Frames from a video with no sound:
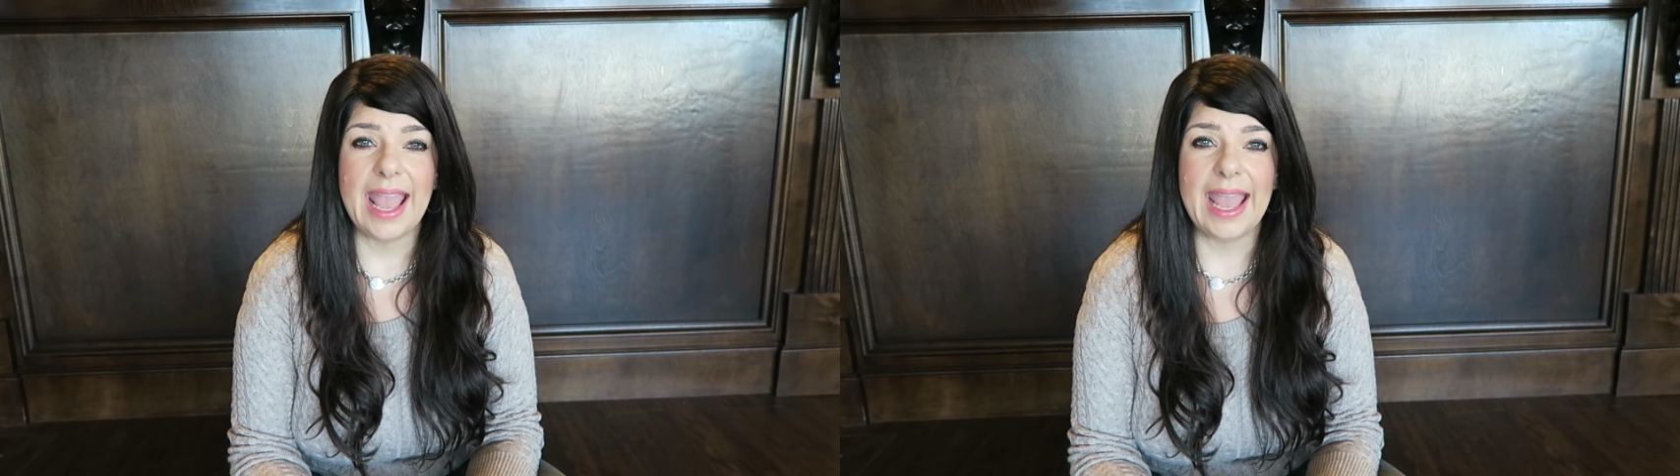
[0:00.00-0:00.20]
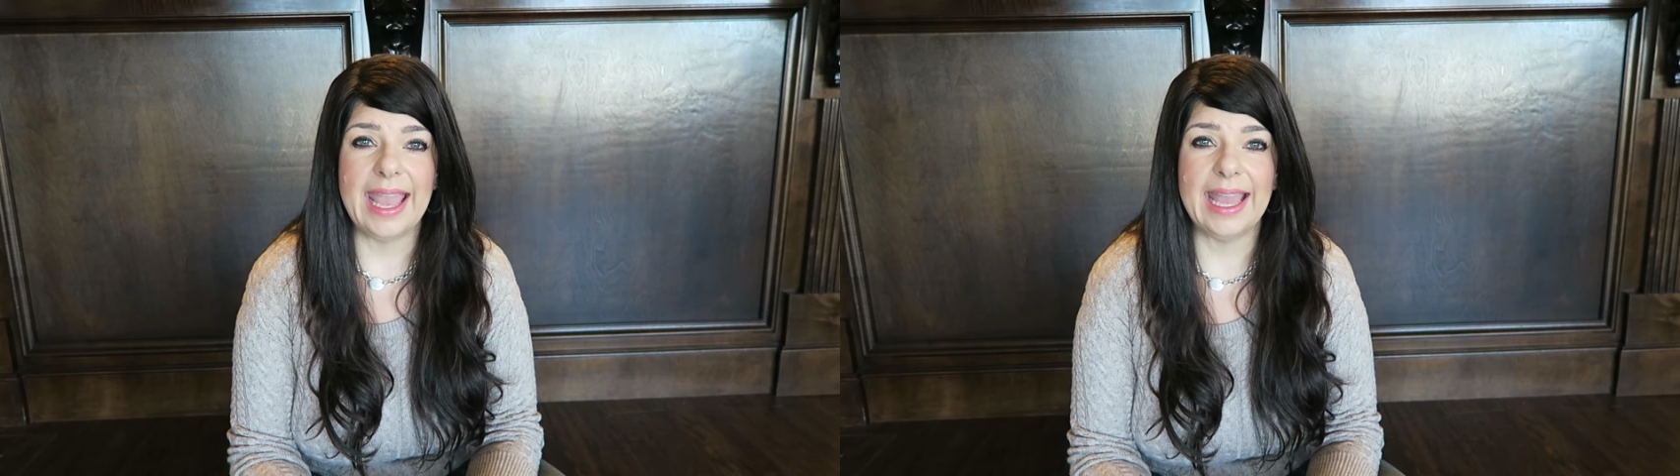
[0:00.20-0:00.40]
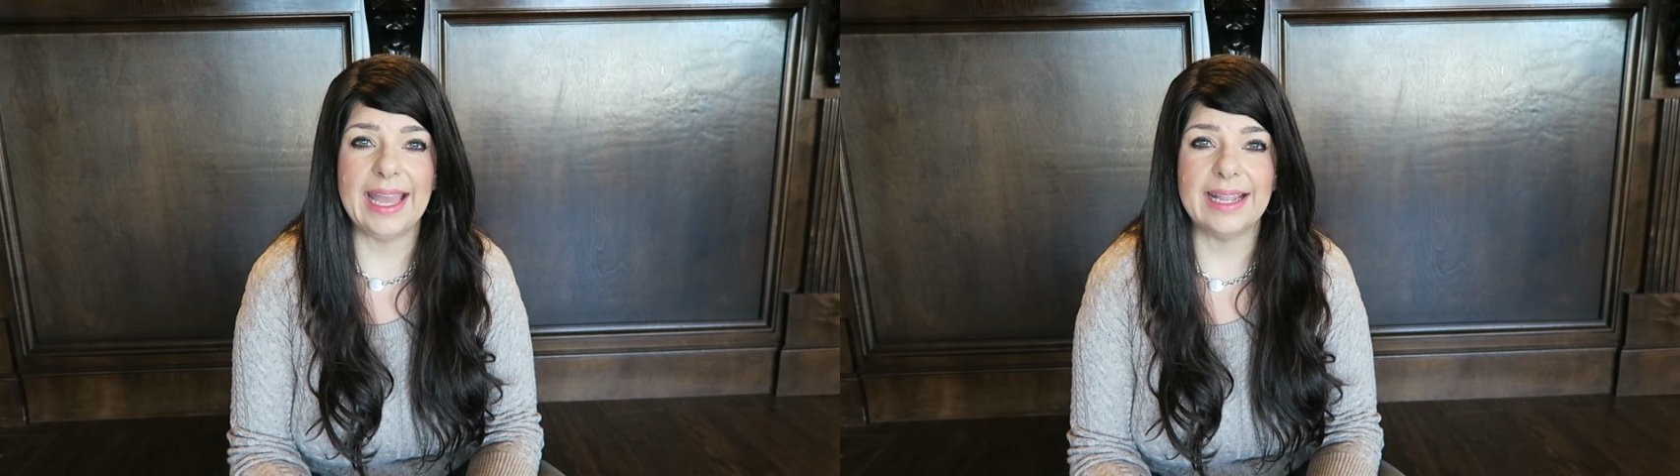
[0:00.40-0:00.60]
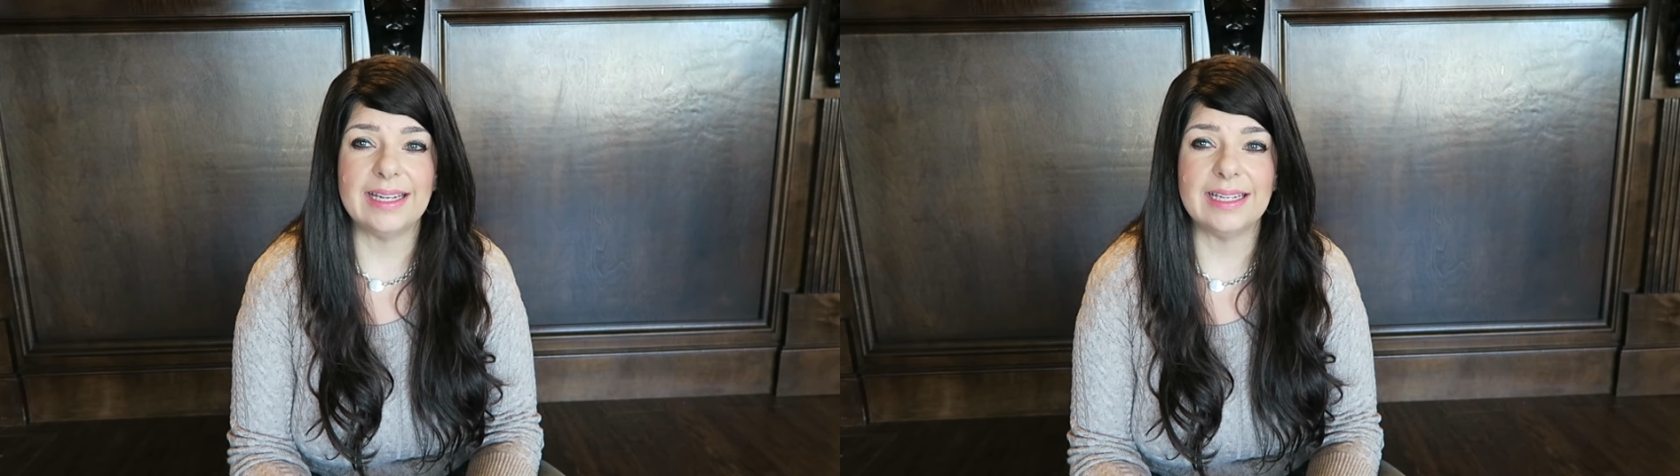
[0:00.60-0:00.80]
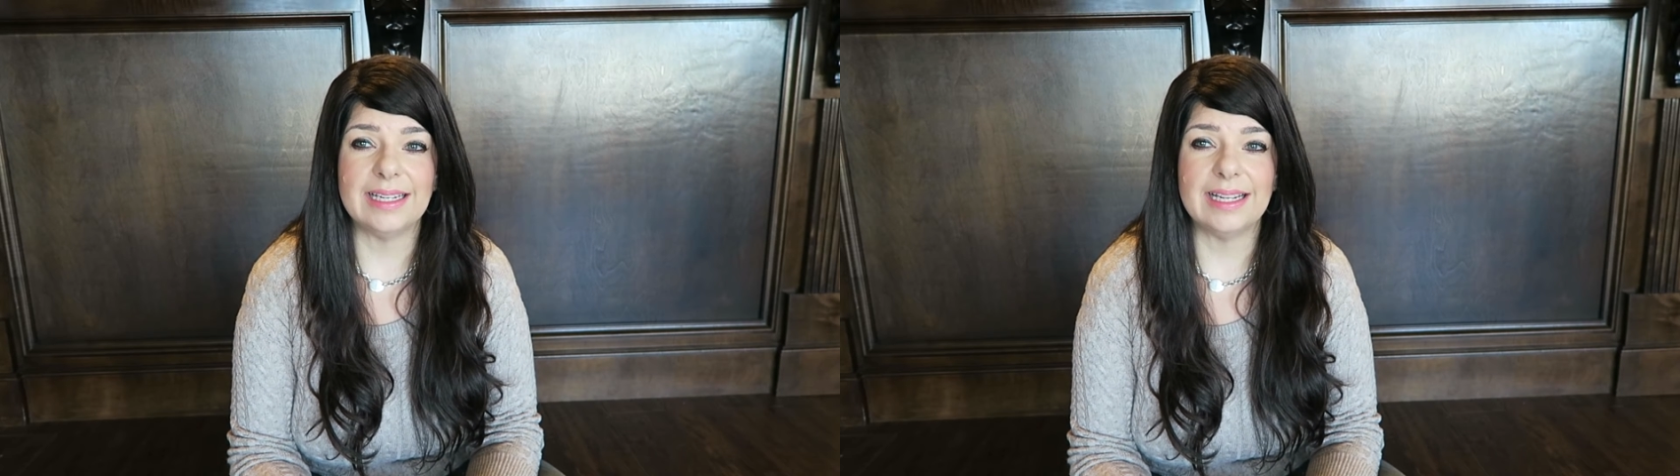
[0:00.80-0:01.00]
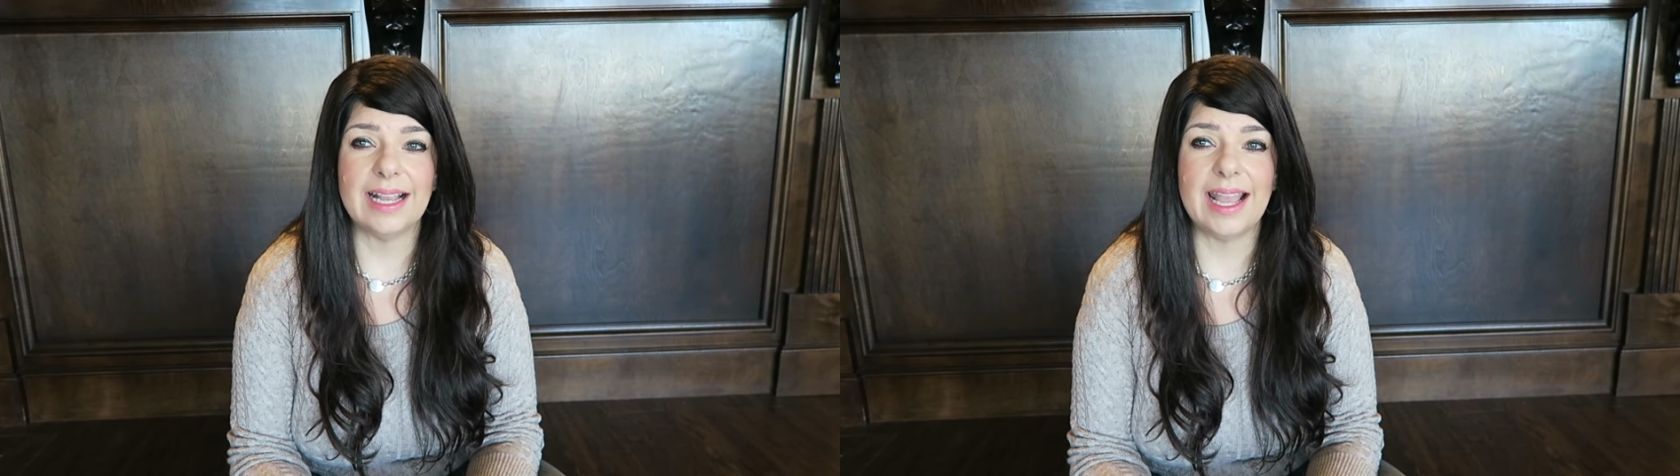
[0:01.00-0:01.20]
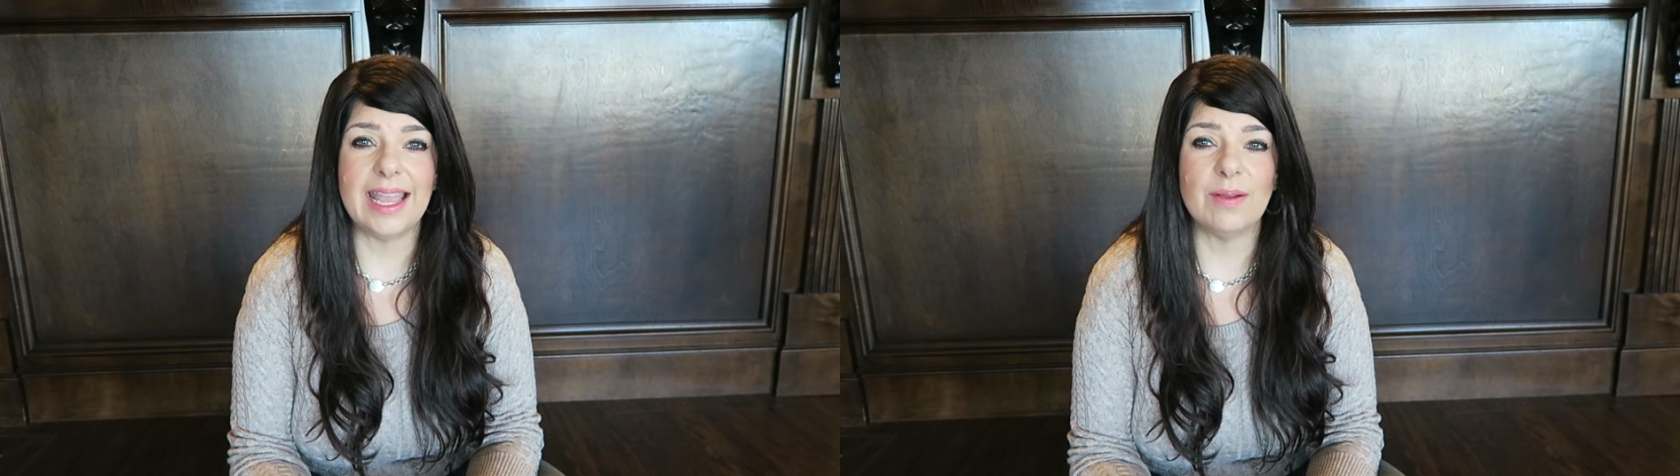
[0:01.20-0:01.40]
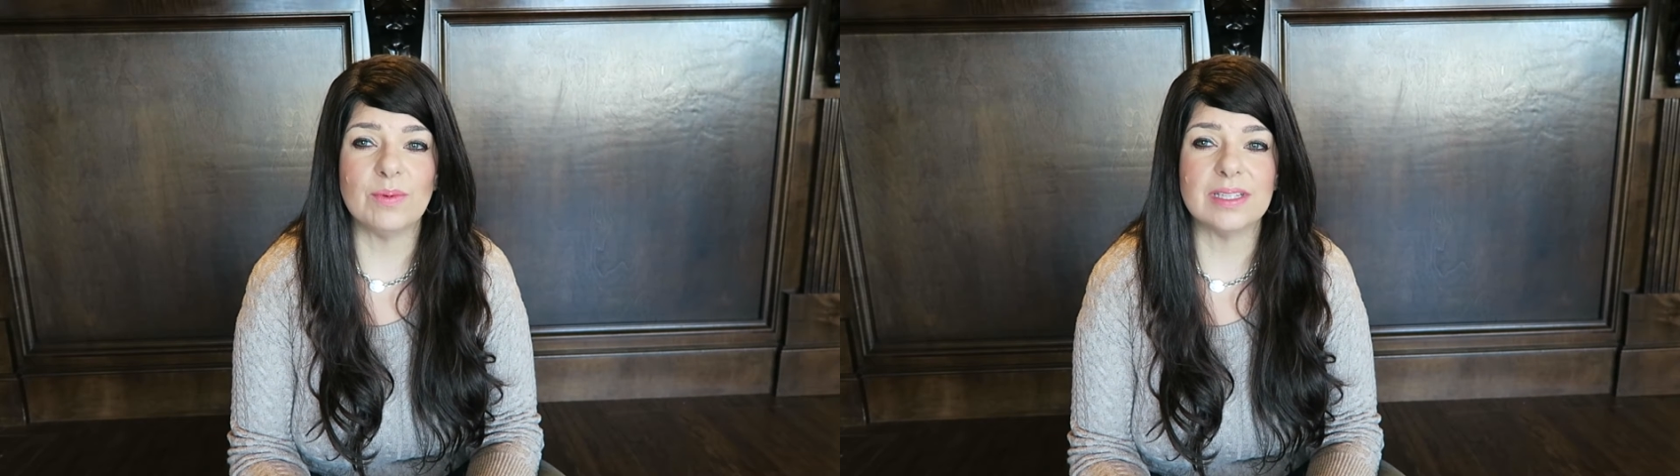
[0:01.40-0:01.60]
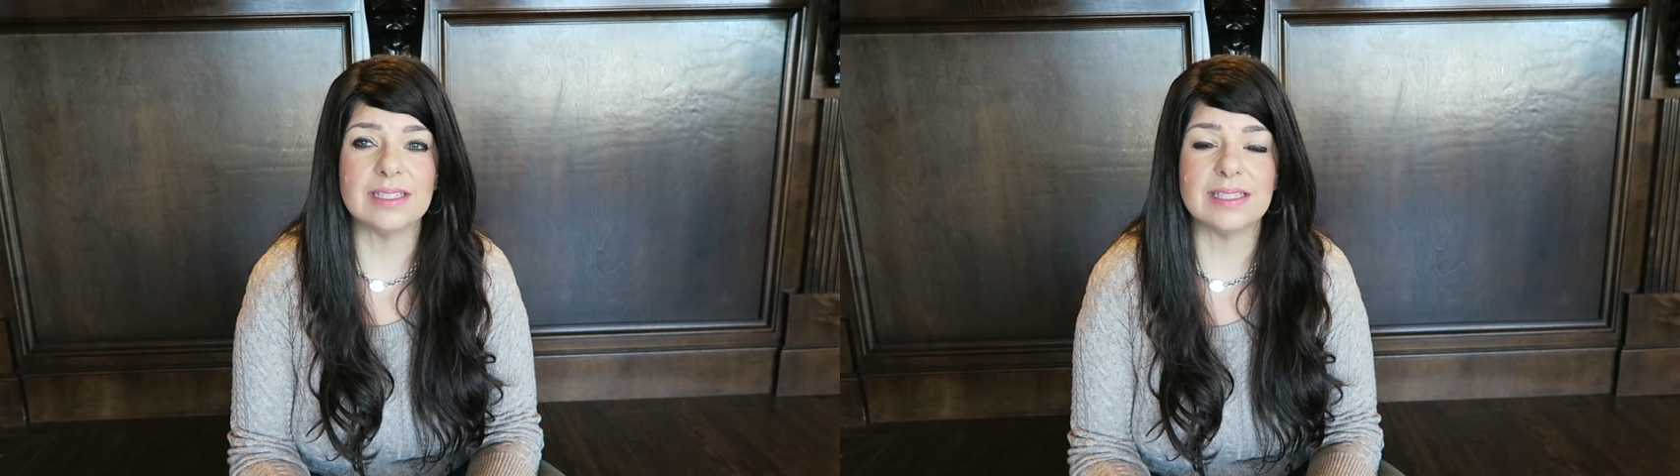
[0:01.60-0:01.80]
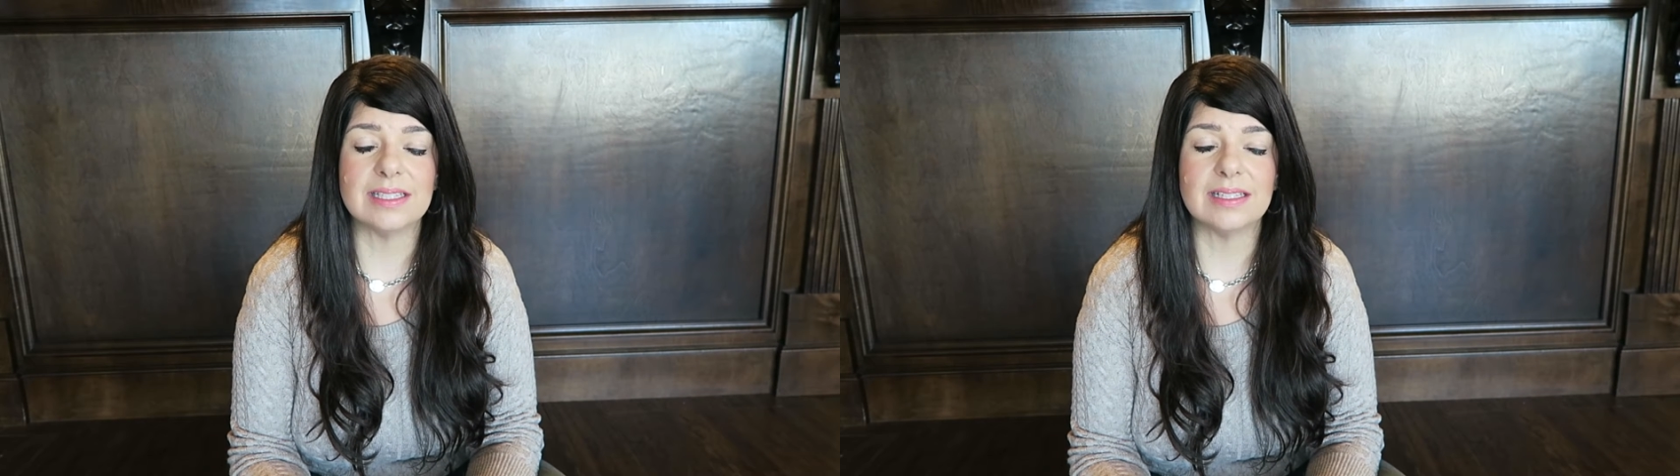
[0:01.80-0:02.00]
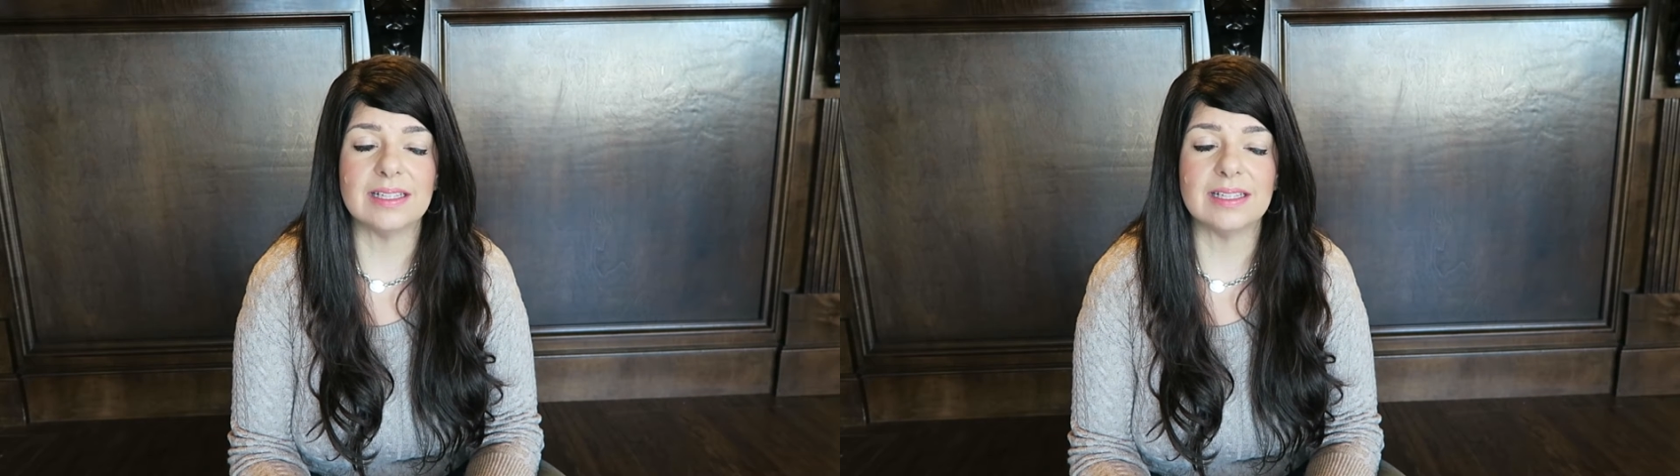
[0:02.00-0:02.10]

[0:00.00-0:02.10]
and it was,